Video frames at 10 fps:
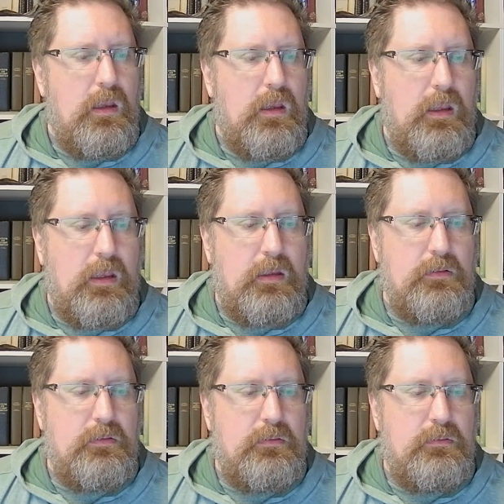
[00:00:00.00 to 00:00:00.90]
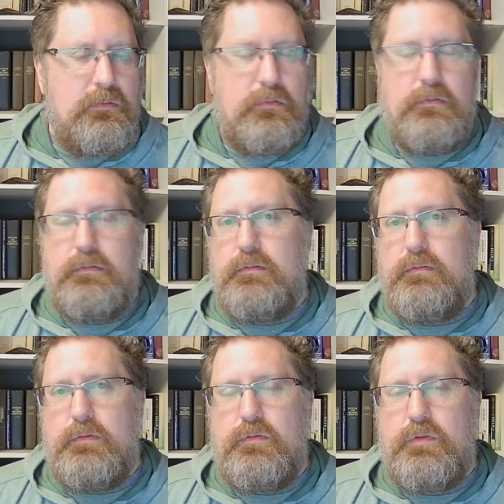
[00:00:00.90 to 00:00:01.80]
And
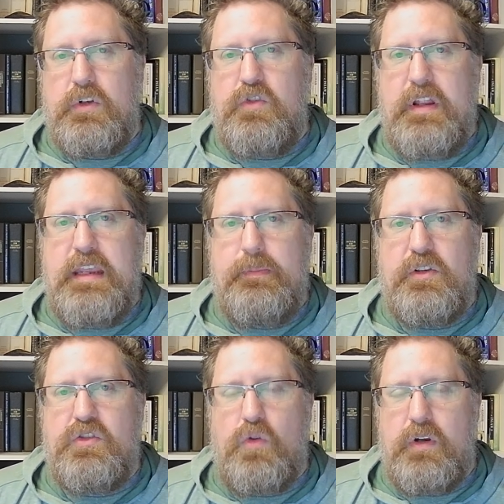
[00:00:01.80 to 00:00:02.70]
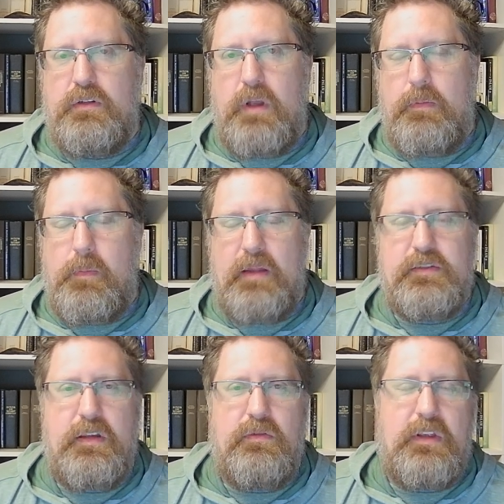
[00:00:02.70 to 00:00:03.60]
I'm going to try to keep this short. I'm about
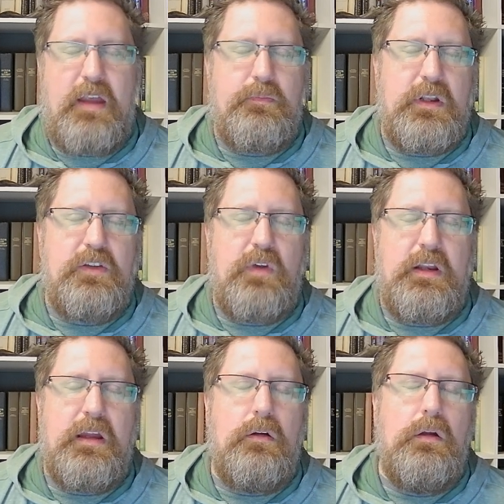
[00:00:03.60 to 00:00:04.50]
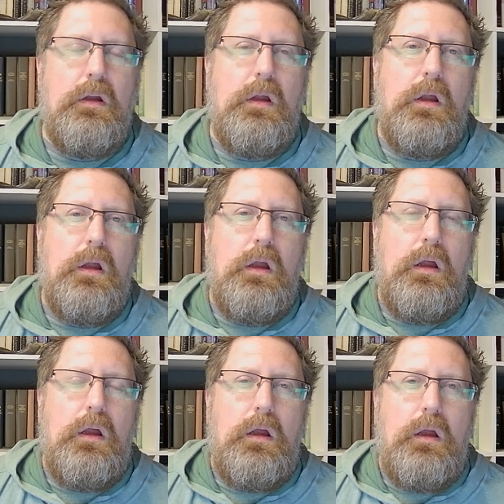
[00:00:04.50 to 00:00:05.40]
7.5 minutes right now.
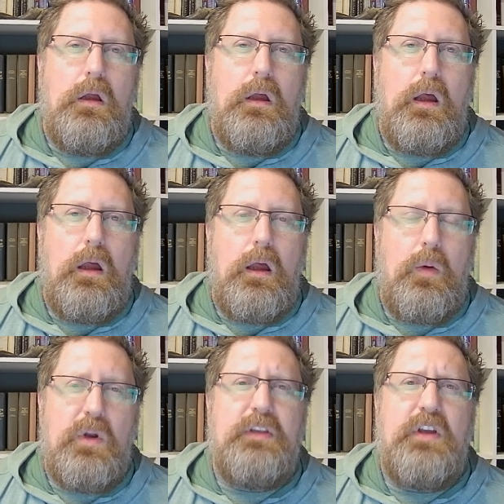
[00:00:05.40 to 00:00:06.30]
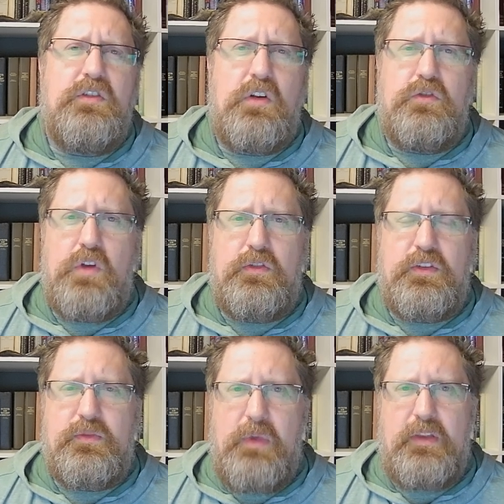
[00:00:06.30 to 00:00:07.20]
I want to touch on Joseph
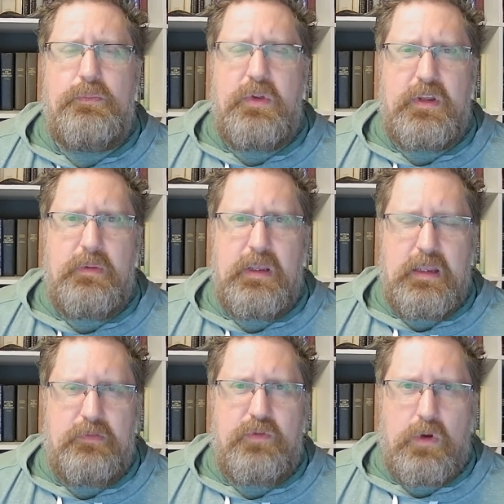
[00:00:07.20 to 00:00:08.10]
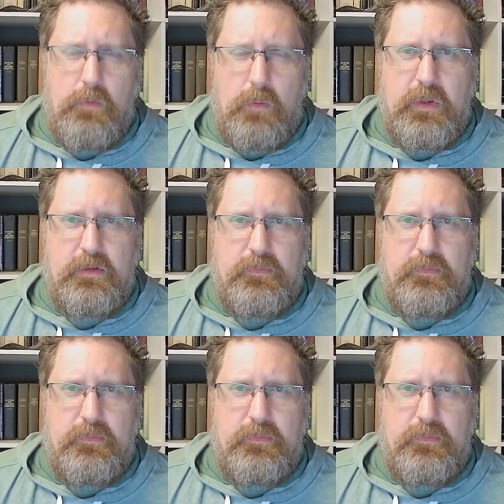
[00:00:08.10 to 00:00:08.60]
Smith's polygamy again for a moment.